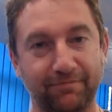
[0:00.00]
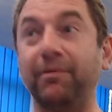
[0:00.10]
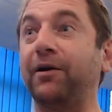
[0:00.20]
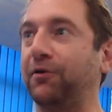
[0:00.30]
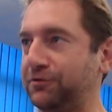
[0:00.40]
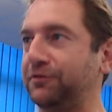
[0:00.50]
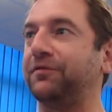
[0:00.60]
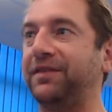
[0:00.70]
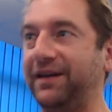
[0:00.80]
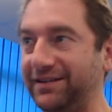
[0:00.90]
Because
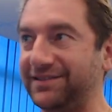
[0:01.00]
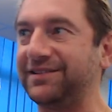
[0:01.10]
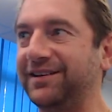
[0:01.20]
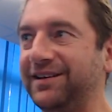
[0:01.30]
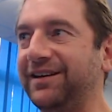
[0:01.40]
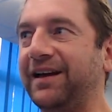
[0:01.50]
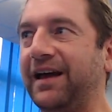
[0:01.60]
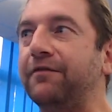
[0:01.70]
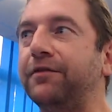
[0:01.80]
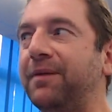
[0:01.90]
of this,
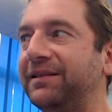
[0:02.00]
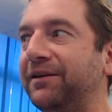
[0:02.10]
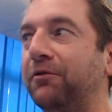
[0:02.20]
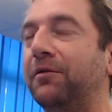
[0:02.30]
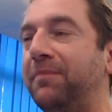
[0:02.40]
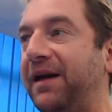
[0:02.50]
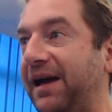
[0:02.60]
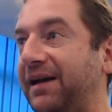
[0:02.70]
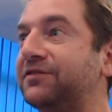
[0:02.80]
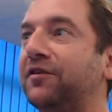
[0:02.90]
everybody will be
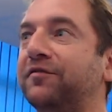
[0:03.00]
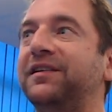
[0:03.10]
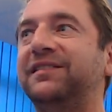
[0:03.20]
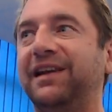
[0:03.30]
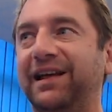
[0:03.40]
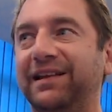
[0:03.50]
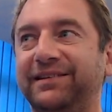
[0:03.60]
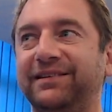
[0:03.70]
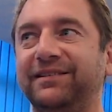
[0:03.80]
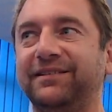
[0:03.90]
extra vigilant
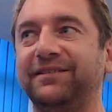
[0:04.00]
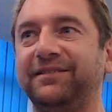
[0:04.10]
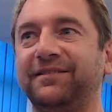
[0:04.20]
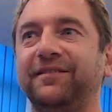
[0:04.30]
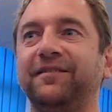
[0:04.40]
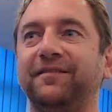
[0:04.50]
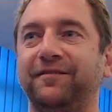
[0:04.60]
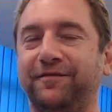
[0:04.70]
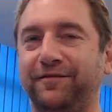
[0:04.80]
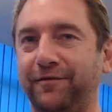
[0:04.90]

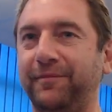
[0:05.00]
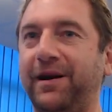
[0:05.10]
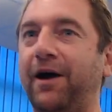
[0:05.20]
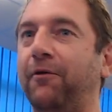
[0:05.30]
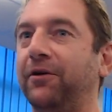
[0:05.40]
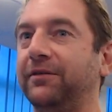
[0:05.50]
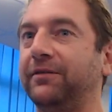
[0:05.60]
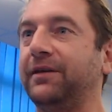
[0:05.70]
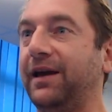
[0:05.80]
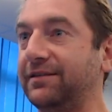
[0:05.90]
from now on.
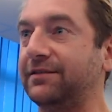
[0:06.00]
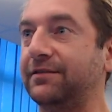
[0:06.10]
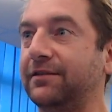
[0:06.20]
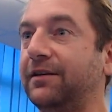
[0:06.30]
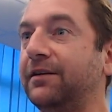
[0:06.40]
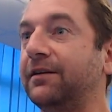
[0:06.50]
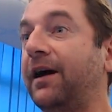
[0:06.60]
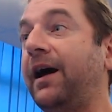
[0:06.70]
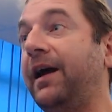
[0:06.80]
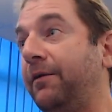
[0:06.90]
Yes,
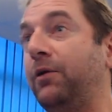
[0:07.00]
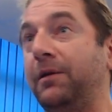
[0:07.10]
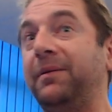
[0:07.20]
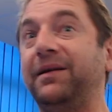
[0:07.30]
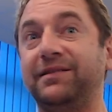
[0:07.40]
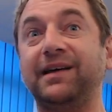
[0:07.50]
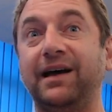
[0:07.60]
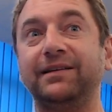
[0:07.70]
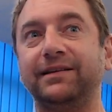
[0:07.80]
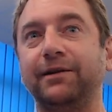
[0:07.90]
I will be
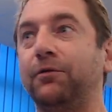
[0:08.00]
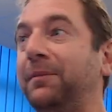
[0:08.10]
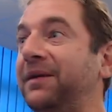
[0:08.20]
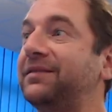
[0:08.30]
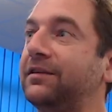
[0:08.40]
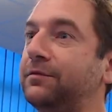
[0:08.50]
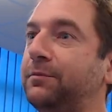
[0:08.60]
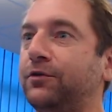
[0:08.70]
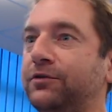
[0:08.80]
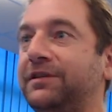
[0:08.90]
sad that I will miss this
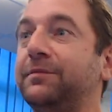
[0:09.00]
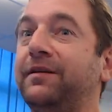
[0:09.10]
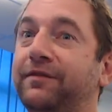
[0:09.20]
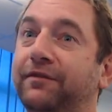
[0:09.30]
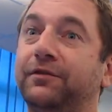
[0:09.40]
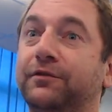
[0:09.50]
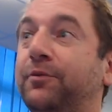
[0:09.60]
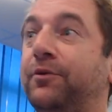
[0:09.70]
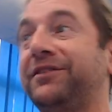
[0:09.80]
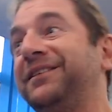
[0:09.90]
because it is my favorite
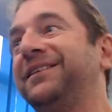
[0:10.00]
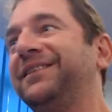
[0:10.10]
sport.